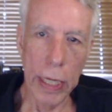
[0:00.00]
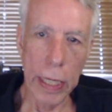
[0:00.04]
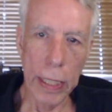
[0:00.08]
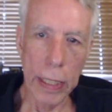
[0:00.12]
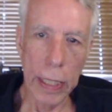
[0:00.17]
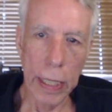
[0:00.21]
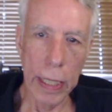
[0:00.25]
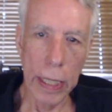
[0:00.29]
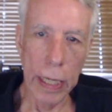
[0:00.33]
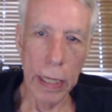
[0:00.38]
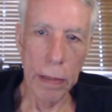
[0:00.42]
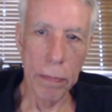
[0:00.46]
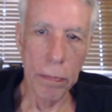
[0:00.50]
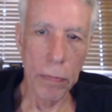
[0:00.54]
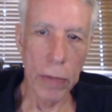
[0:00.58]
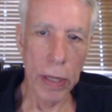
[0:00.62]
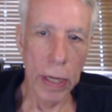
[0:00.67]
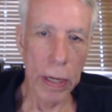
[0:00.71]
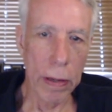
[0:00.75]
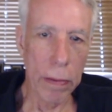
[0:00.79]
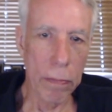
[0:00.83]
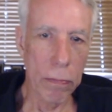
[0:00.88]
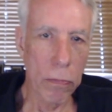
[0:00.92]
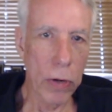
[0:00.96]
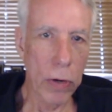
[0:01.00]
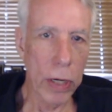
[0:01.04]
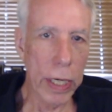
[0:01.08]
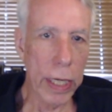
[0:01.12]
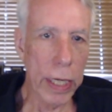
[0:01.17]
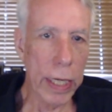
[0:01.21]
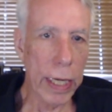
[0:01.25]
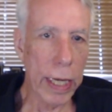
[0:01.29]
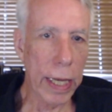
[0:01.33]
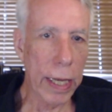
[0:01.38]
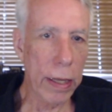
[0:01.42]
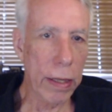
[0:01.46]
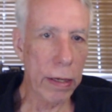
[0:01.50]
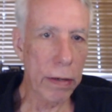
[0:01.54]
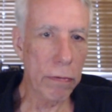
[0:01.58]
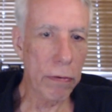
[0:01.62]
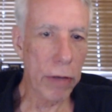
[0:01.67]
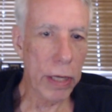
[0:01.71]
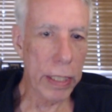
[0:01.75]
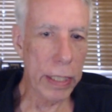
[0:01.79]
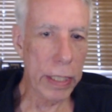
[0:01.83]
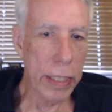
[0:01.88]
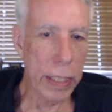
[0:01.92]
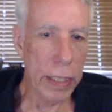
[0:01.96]
and then I'm running out of
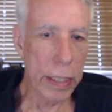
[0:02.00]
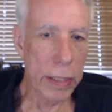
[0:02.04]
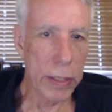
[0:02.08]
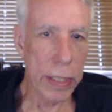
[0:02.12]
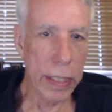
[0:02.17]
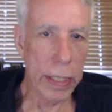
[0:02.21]
ideas.